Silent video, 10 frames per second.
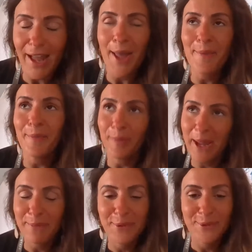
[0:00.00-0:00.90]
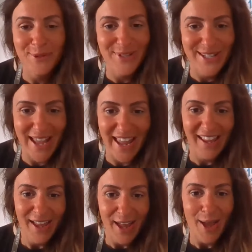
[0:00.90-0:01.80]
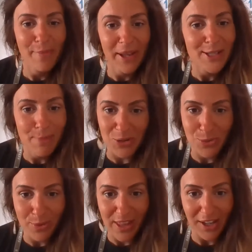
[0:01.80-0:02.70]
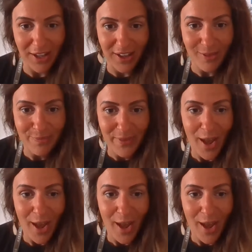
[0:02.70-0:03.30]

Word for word: um, people to say a big special thank you,